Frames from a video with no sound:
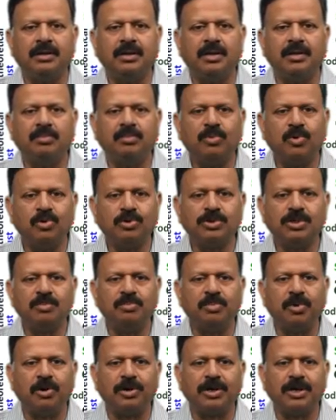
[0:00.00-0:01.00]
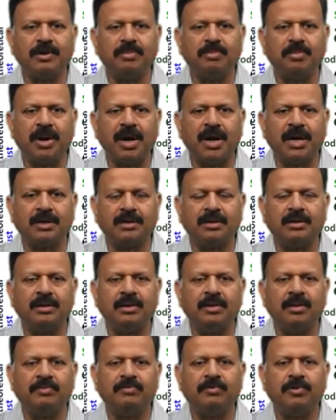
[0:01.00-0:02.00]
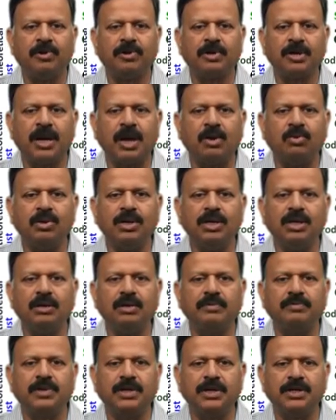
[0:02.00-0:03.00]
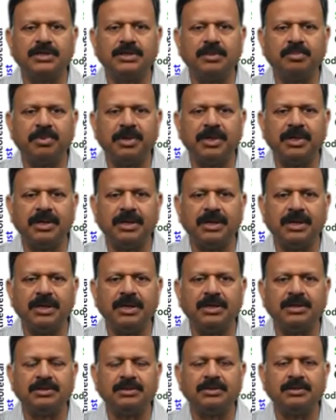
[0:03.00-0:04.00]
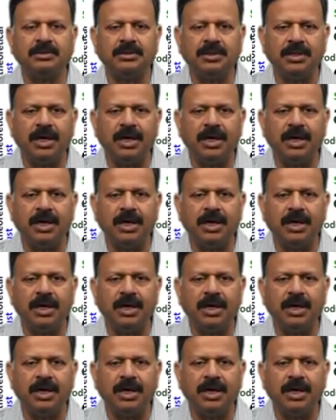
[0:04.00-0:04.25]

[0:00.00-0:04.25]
the most important part for grounding of the discipline is